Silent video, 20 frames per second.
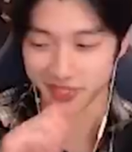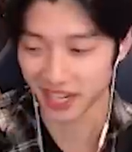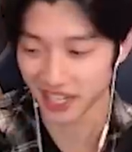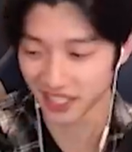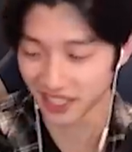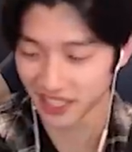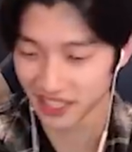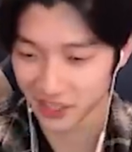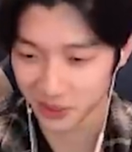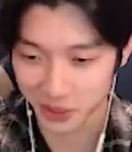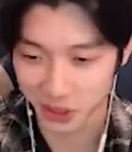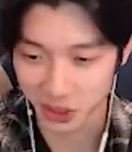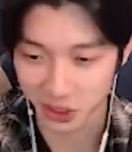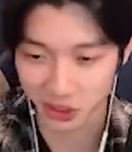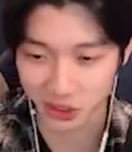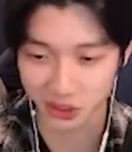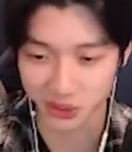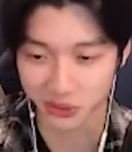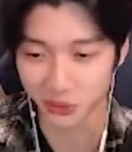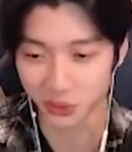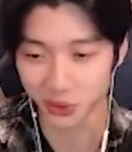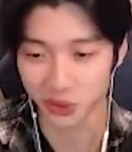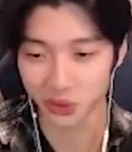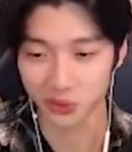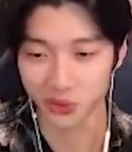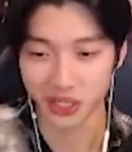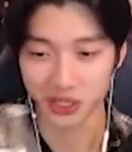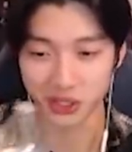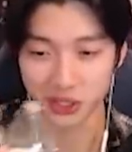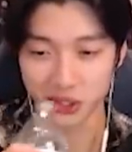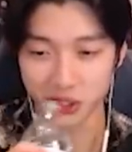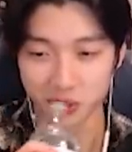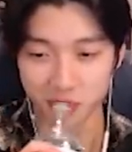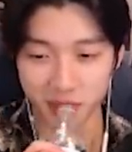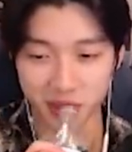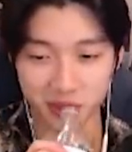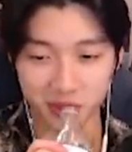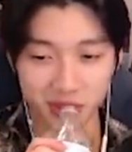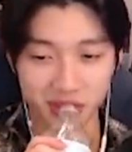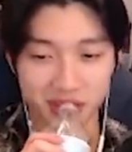Daily Commission World Record
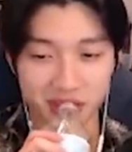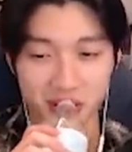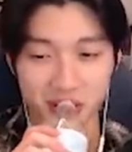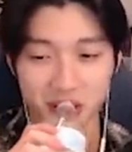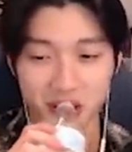speed run.